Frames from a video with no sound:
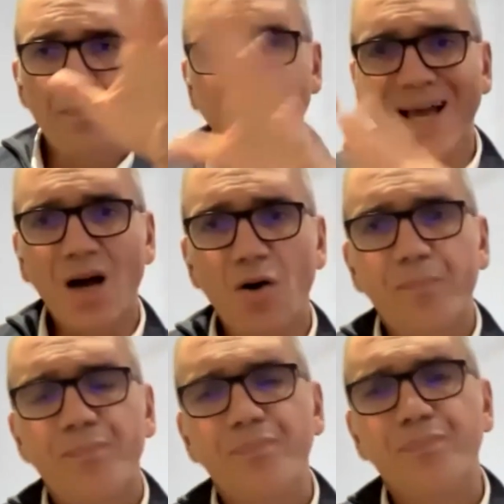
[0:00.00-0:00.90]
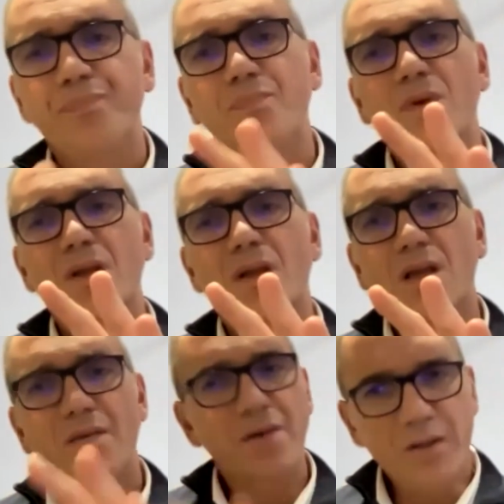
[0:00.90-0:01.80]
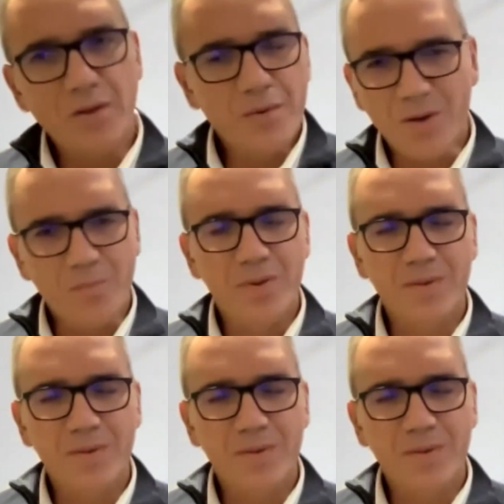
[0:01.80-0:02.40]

Now, even in Europe,